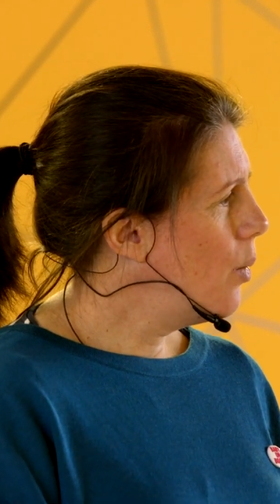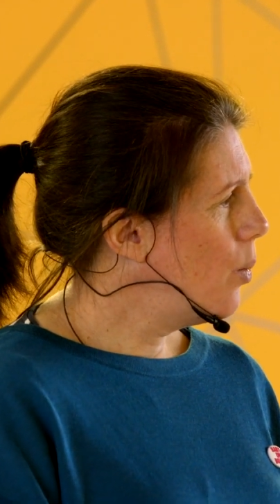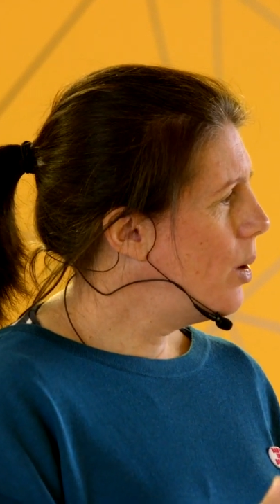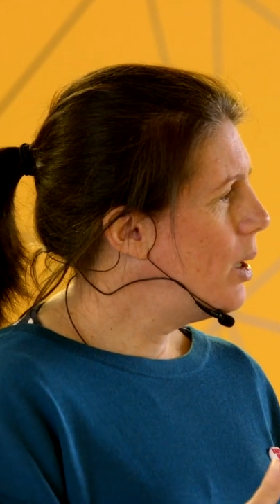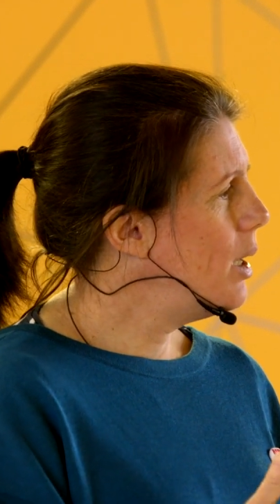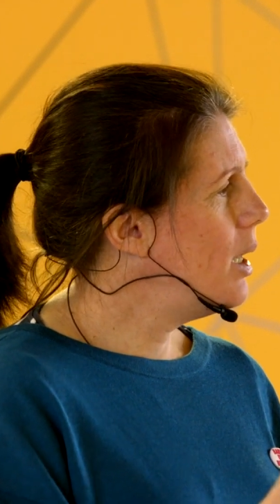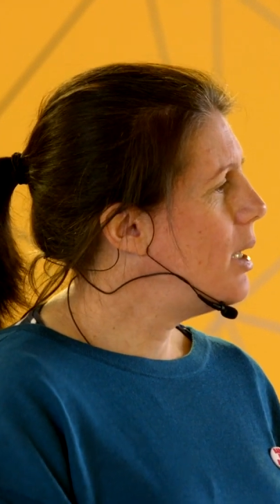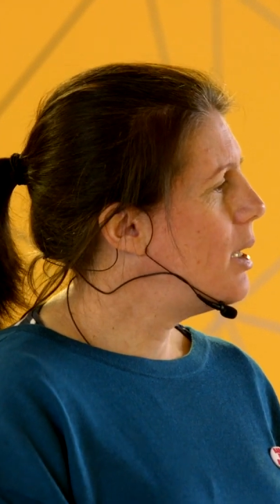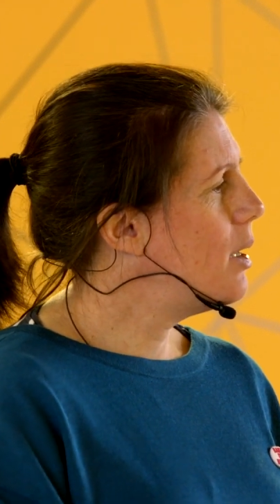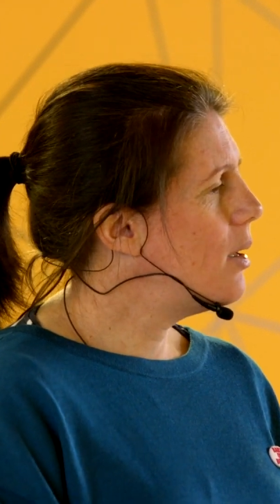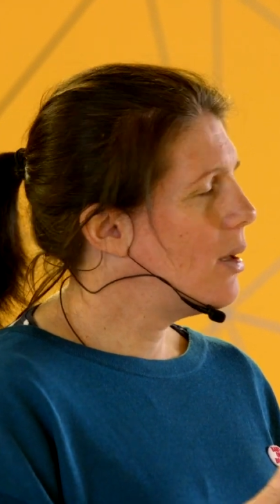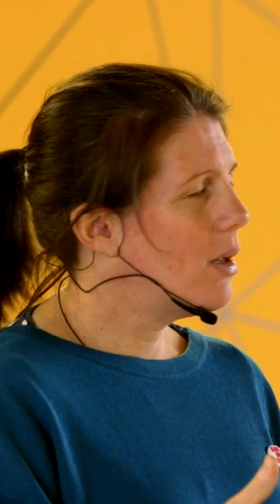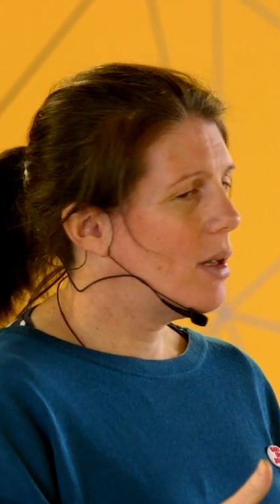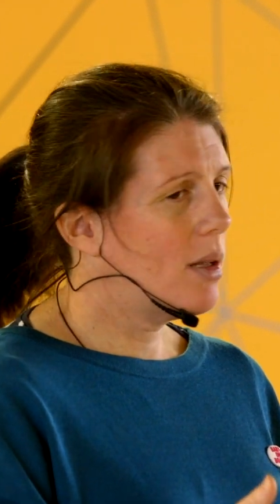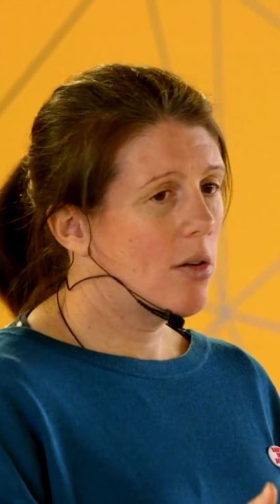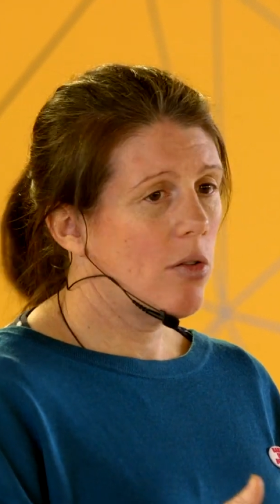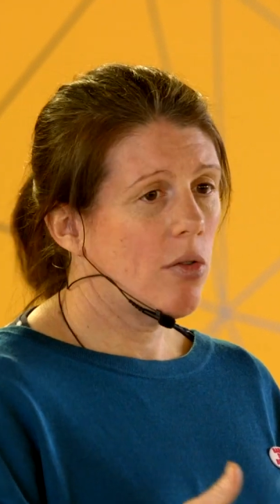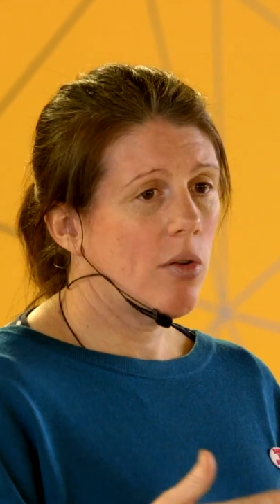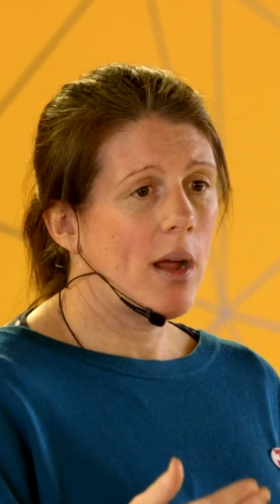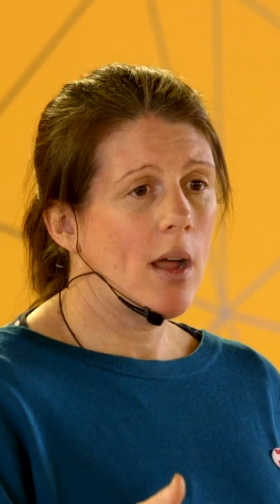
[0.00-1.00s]
We needed to
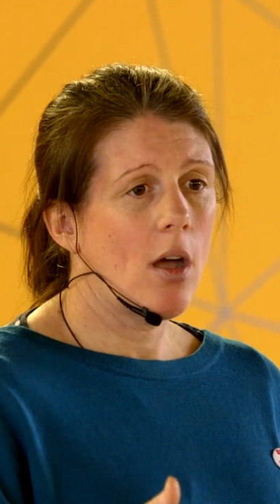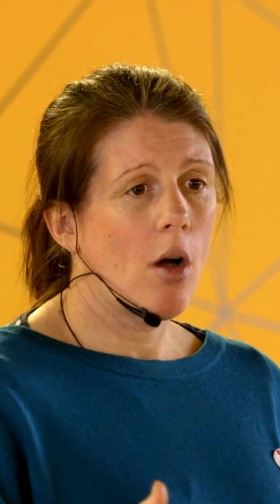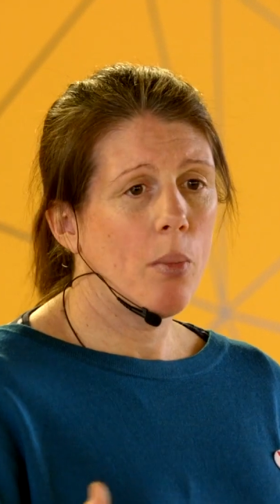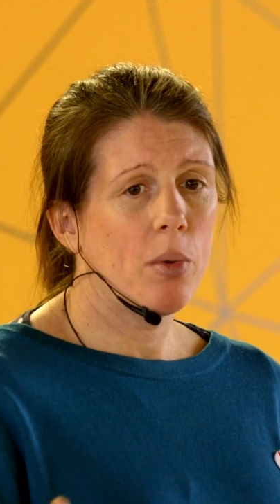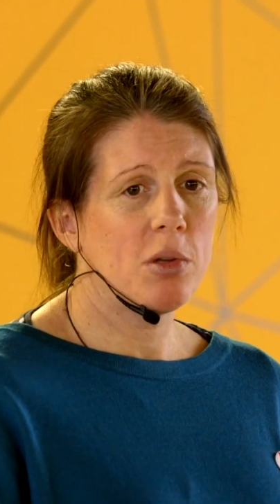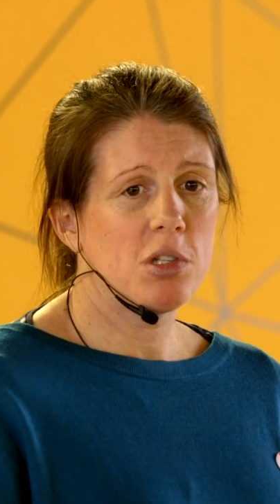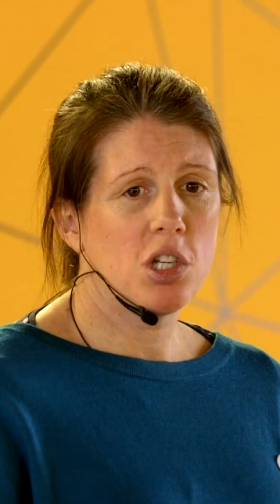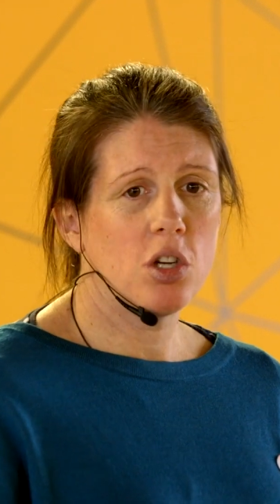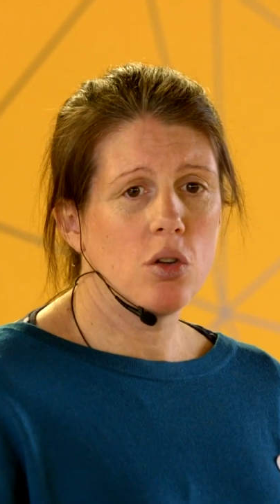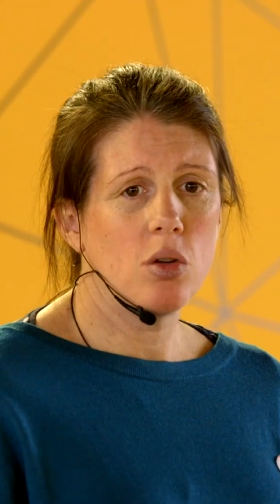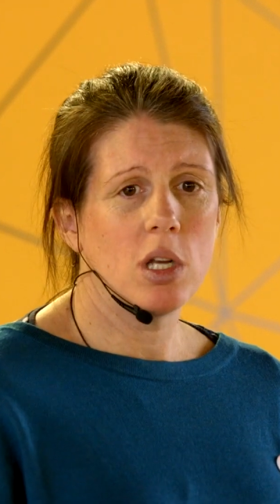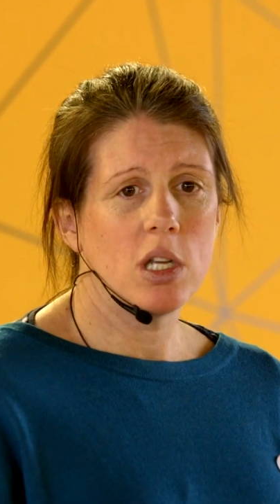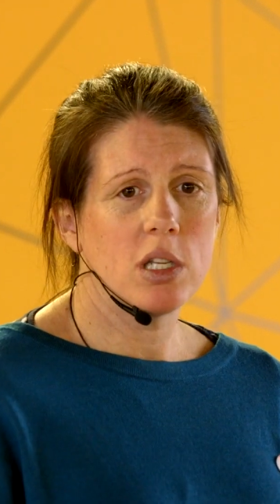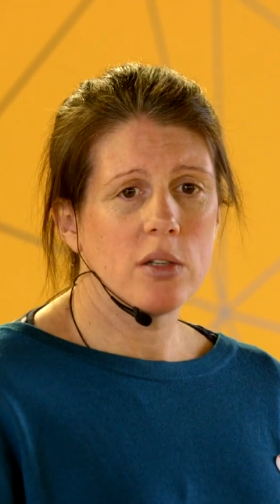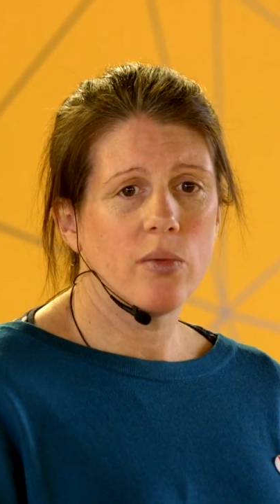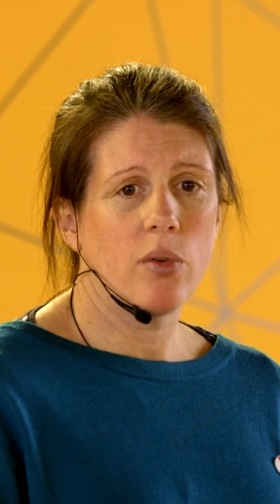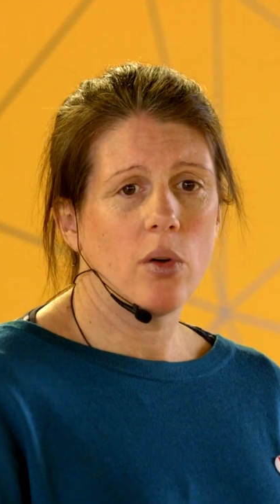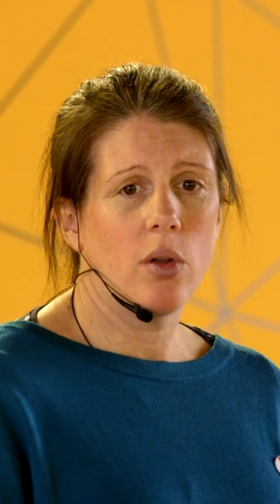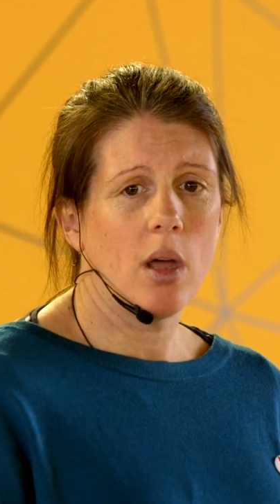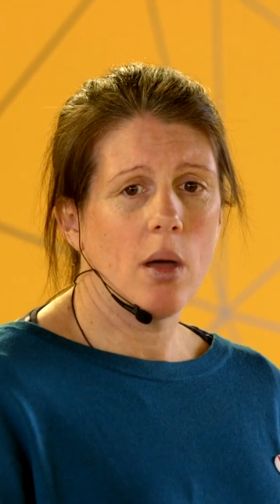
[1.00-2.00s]
create
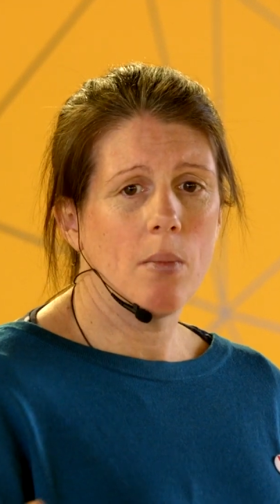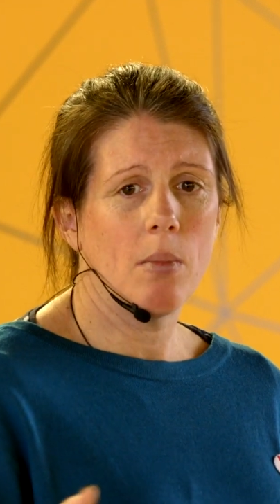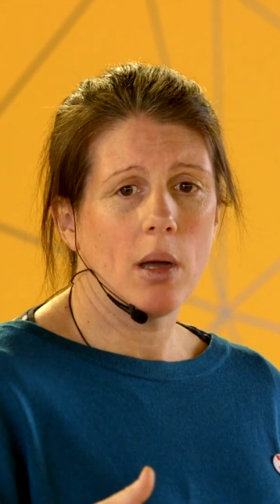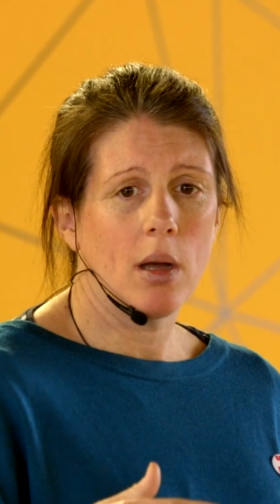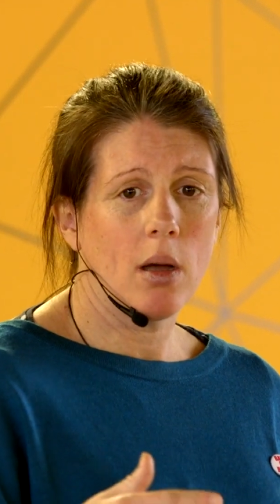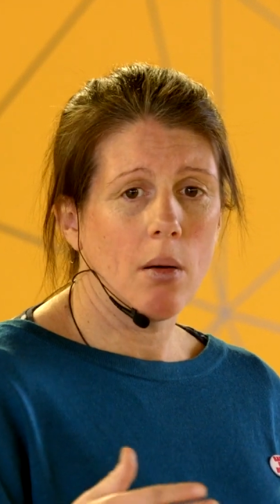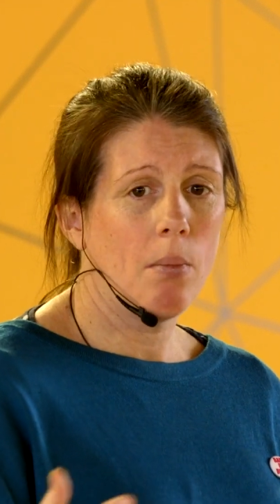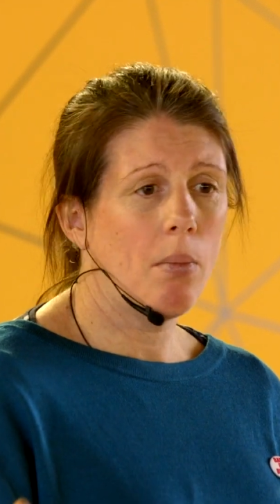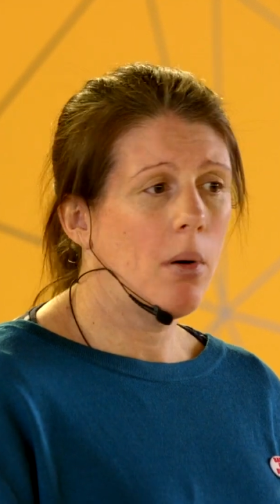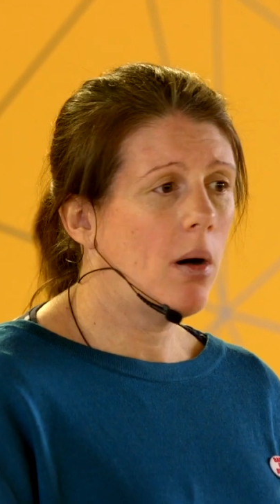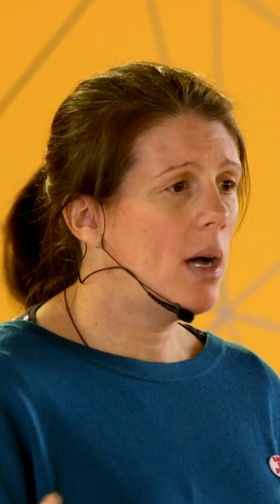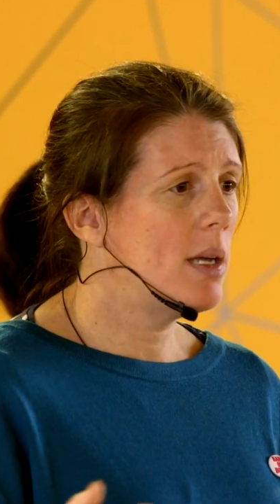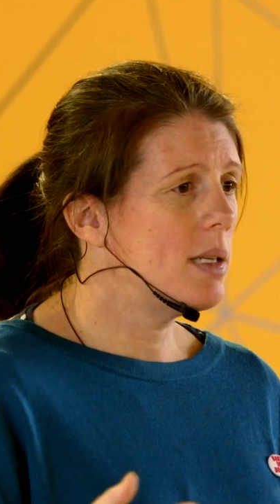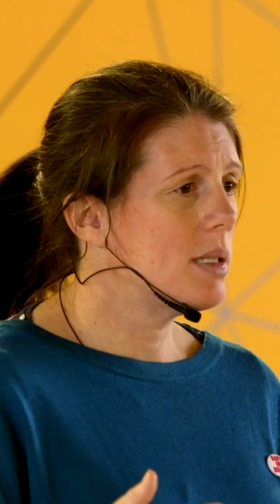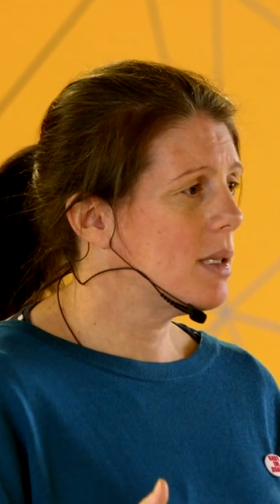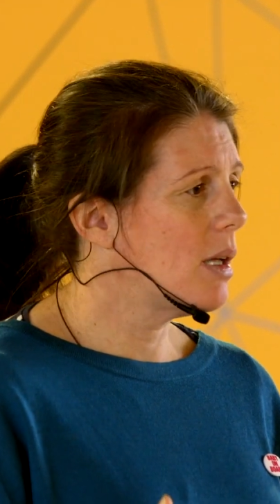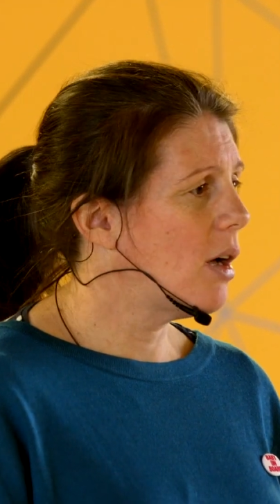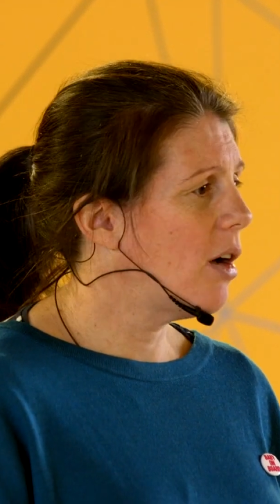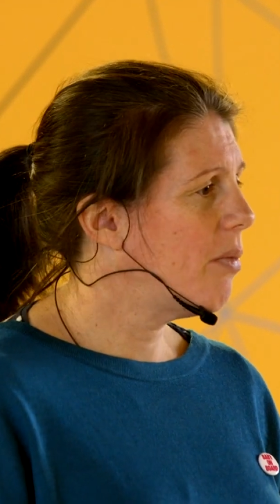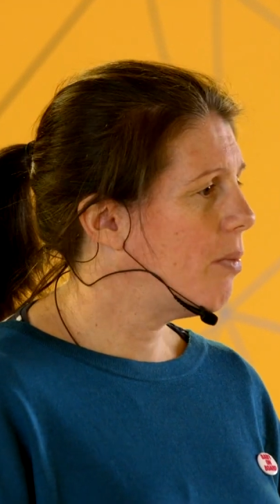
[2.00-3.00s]
opportunities for them and combine
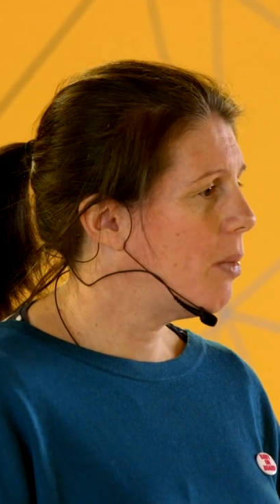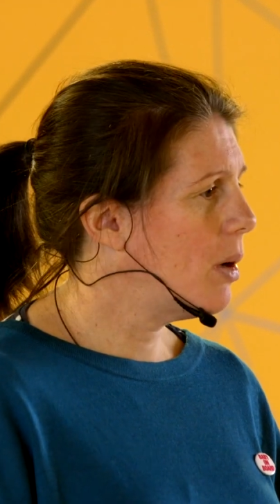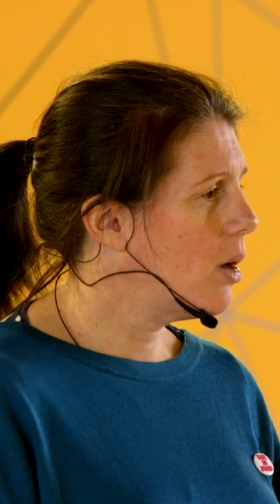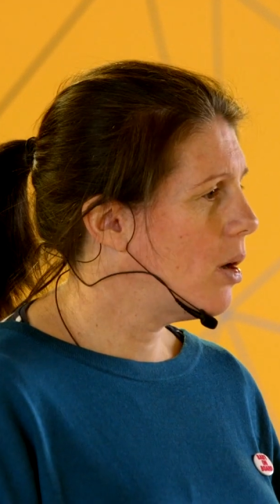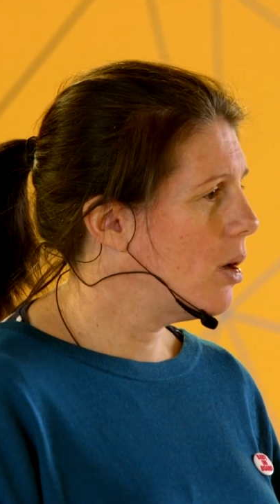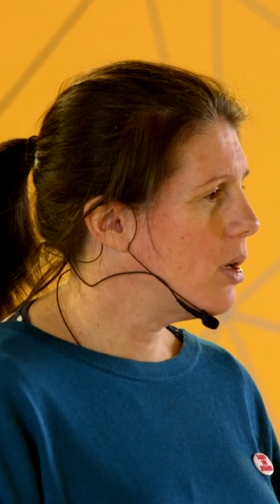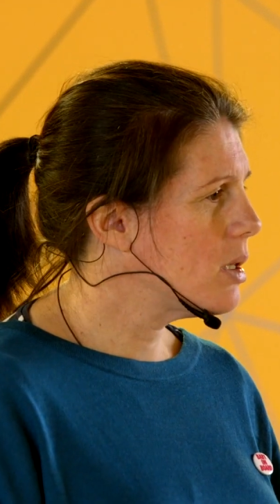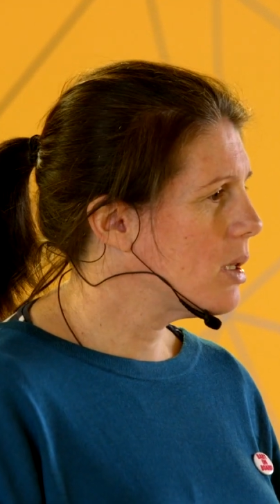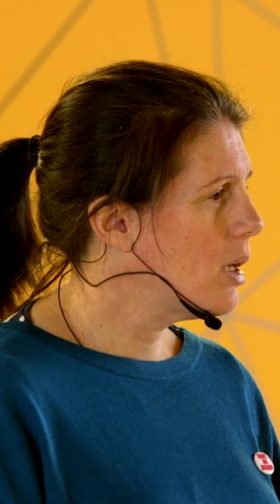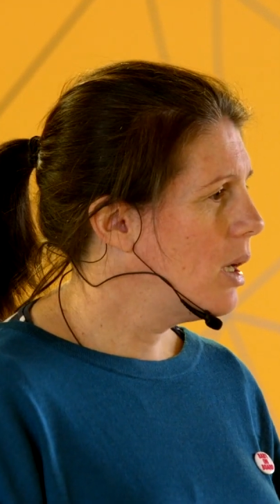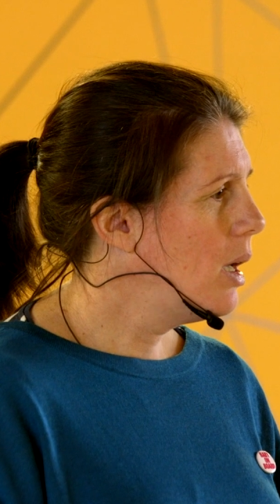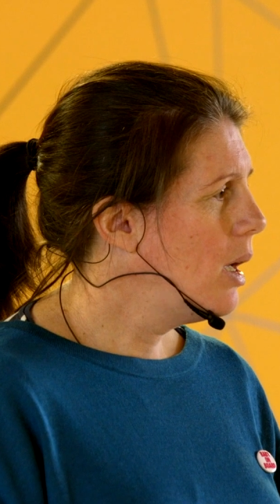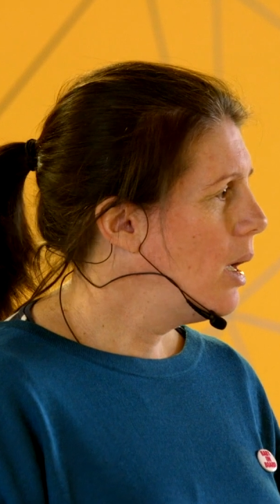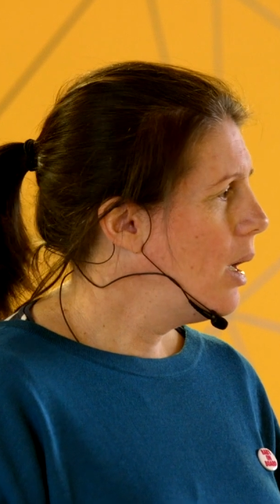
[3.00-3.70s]
stuff, because